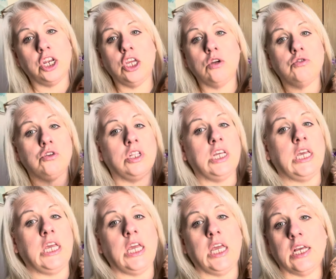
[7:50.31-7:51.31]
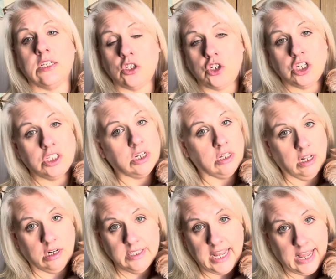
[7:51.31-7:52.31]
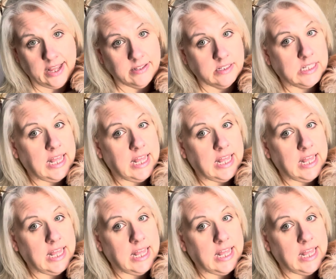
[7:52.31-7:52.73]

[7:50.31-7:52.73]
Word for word: Usually, he is just a little Dickens.